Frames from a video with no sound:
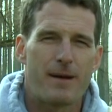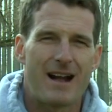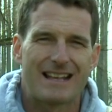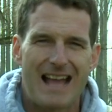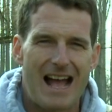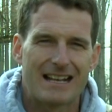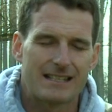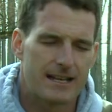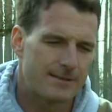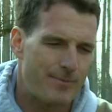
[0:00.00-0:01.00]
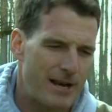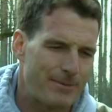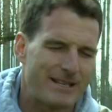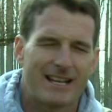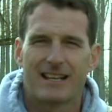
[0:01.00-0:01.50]
about gas that inspired
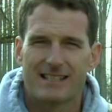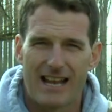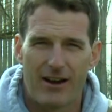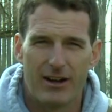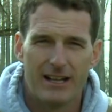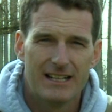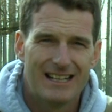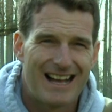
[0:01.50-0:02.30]
a particular terror